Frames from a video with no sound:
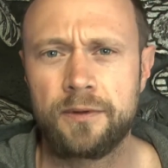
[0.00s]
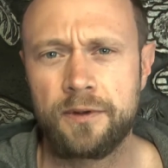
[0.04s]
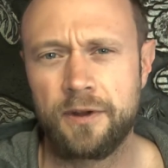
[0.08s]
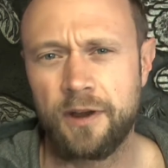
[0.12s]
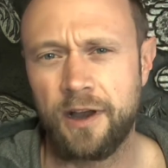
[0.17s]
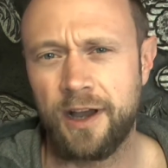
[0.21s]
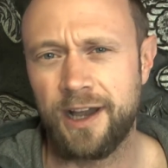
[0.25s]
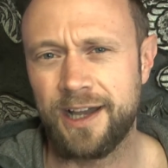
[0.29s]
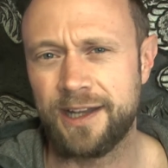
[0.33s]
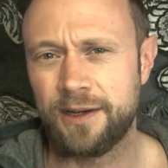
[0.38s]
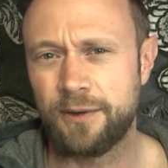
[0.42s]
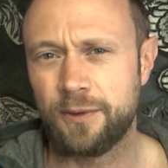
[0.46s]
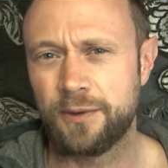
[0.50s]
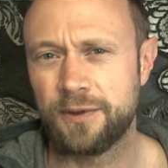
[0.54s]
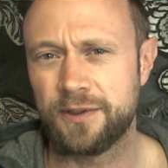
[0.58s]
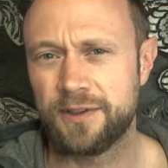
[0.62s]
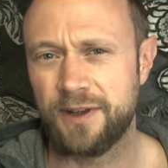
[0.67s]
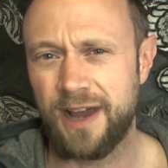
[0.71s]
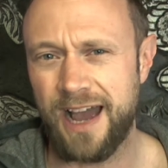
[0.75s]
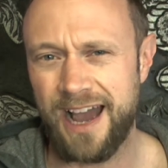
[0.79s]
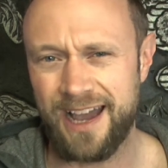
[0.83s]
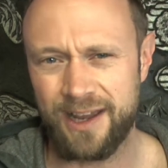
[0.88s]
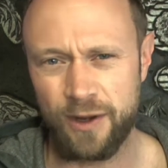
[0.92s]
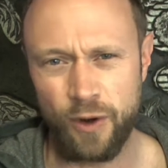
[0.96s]
I don't,
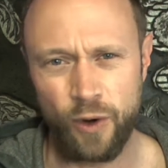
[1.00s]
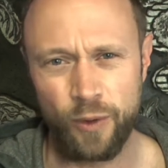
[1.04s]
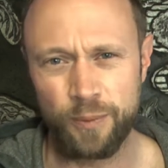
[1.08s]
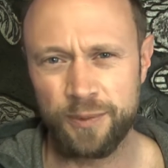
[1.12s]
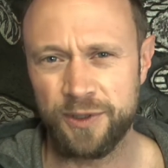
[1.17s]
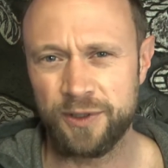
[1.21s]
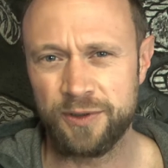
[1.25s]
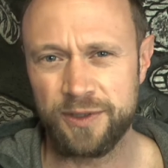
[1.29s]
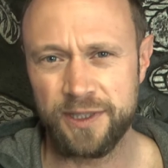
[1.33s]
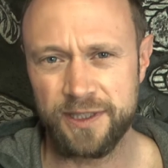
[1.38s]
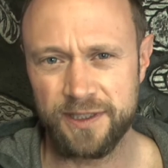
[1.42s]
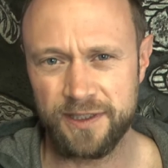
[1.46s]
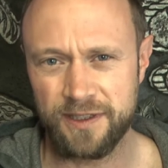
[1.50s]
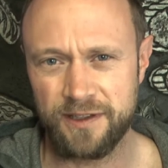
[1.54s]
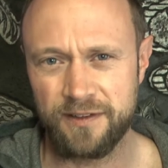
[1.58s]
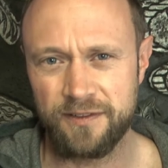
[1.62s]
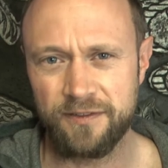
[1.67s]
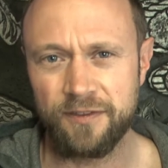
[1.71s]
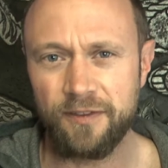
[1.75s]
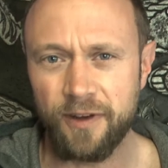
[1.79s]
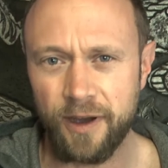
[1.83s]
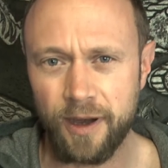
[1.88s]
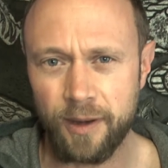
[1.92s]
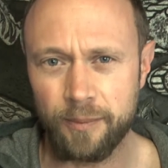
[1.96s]
I hope you didn't
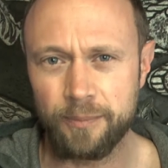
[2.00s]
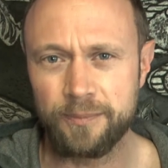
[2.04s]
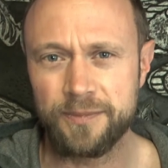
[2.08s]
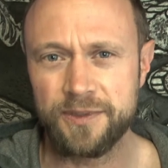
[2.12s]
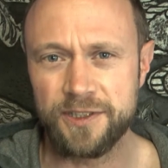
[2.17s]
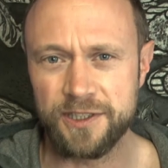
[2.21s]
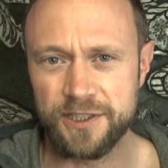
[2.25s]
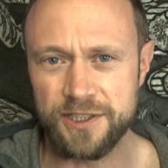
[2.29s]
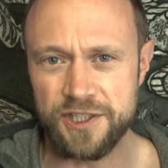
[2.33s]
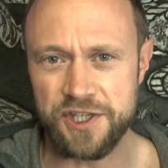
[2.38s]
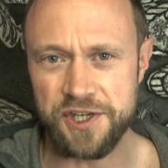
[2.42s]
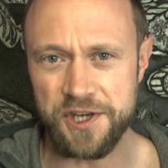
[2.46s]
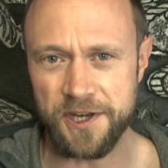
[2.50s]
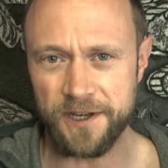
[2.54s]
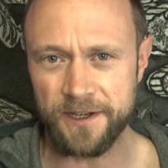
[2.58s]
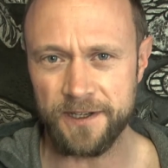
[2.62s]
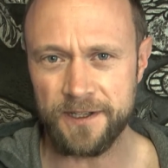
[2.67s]
give up, did you?